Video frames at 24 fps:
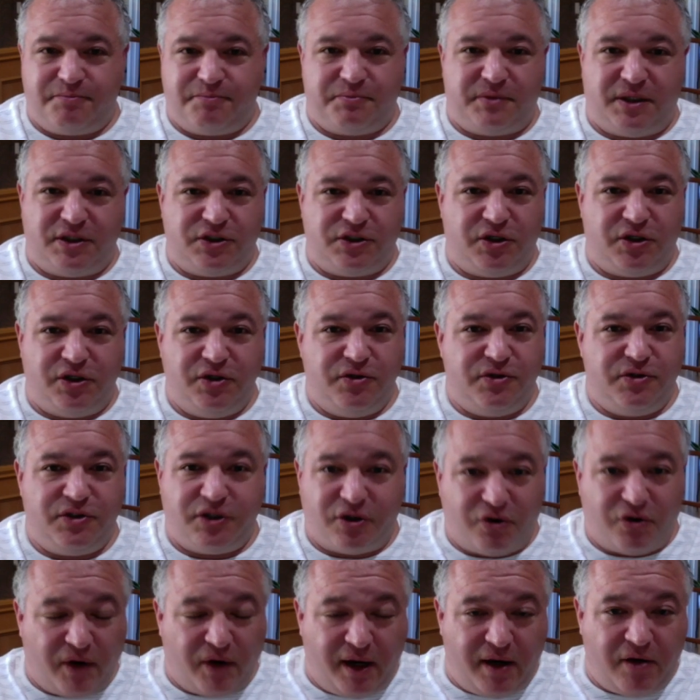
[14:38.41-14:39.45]
that you can use to
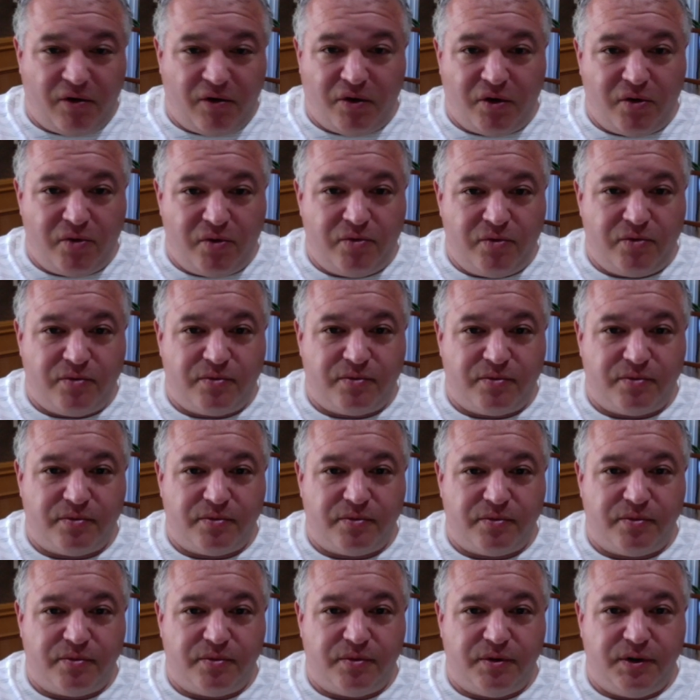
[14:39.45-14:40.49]
create your own
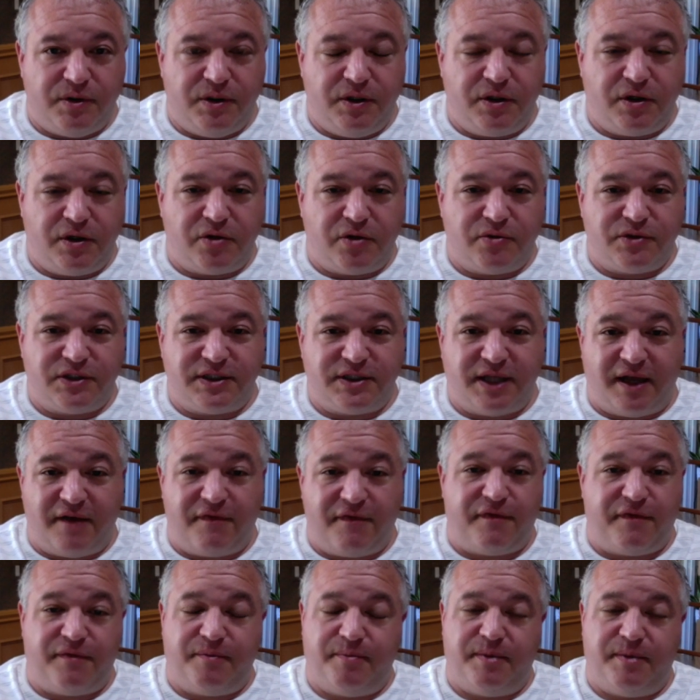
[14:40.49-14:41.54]
you know
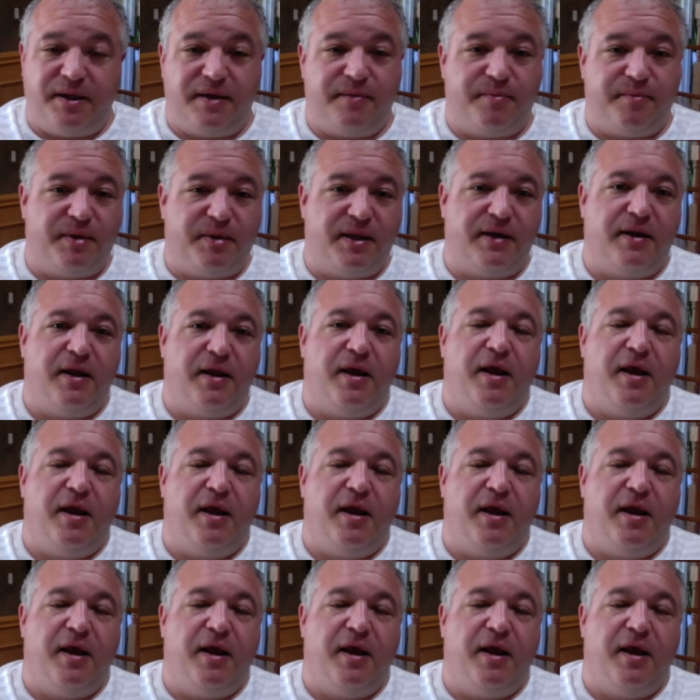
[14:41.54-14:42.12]
stuff, but but